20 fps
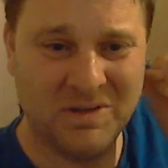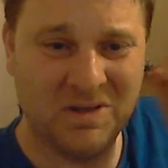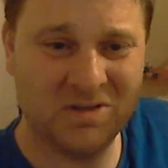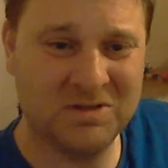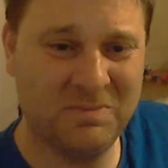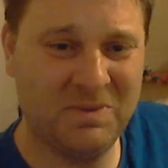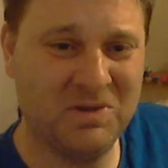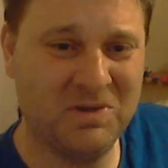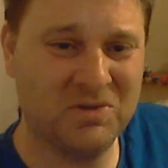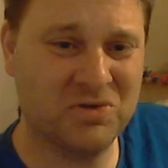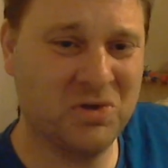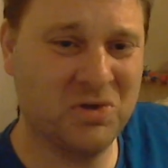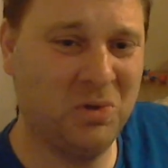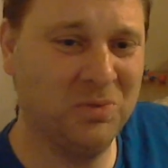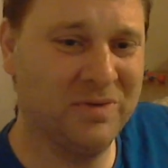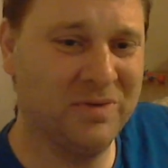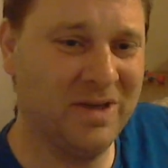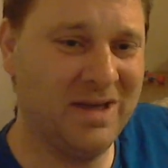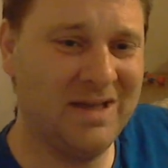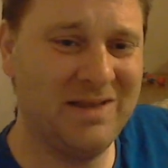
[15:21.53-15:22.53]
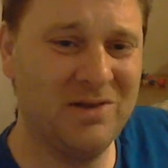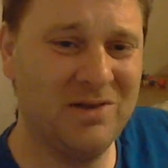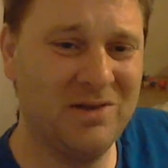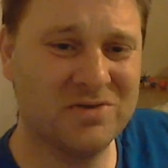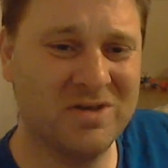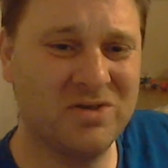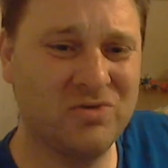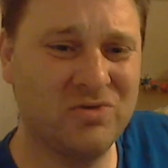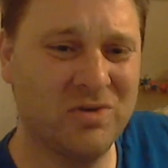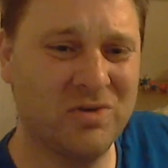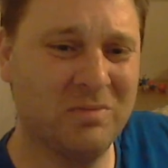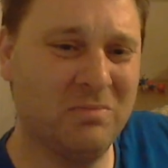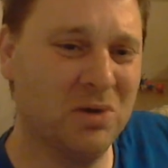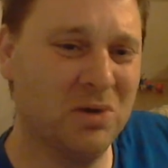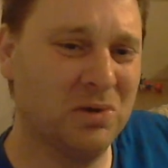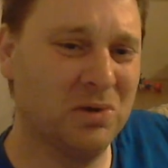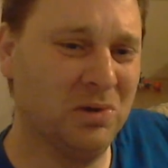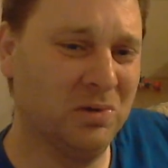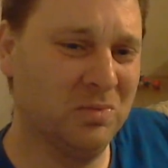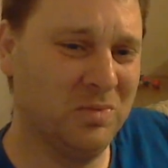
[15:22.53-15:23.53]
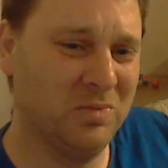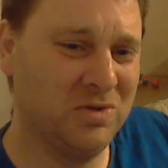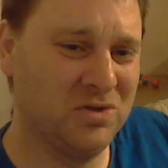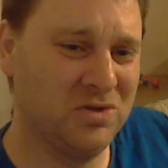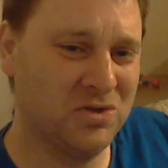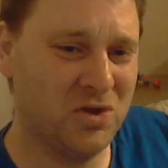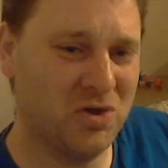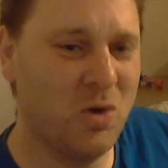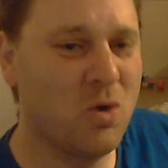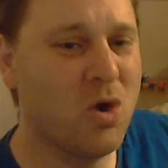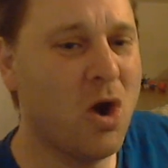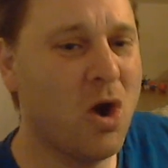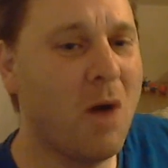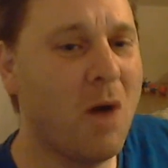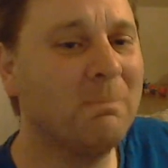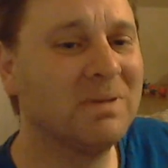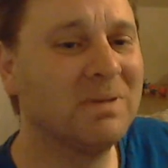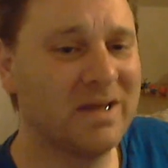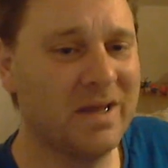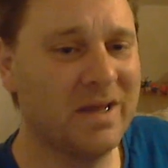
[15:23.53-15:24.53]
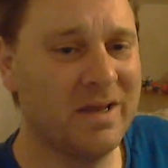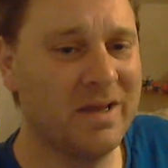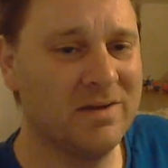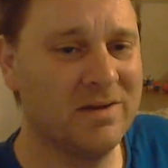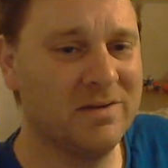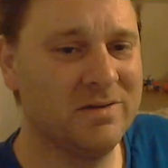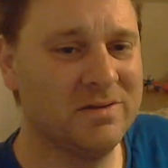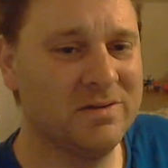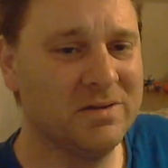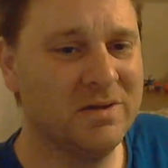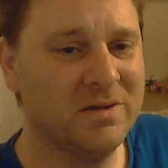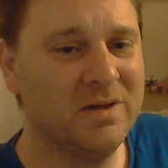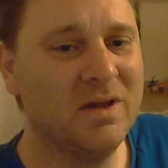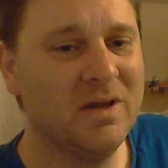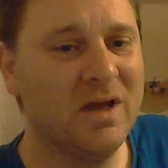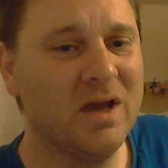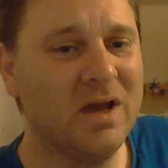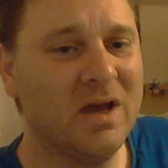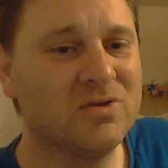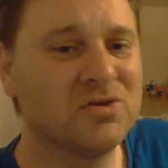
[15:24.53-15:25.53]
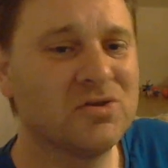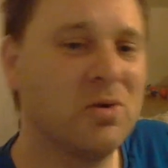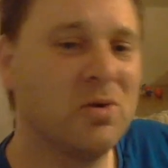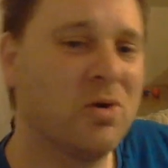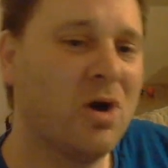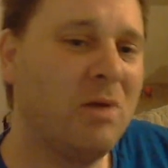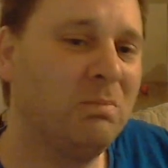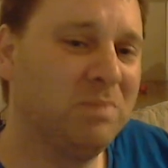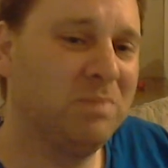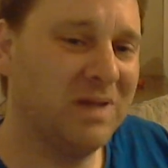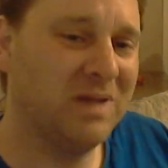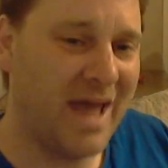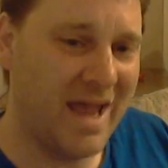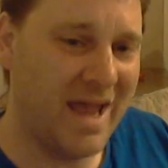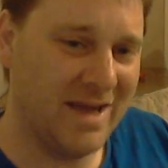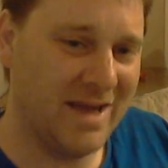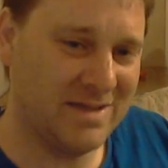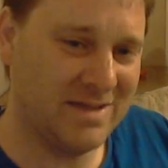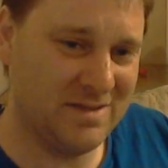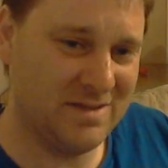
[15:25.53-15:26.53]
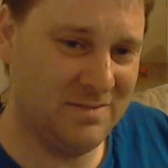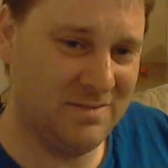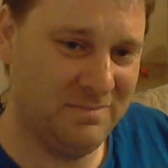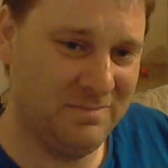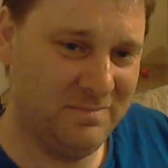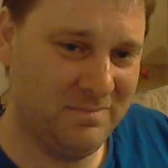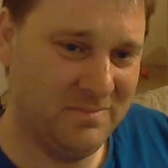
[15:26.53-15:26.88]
because they're being sold the heliocentric model, which is so complicated and so complex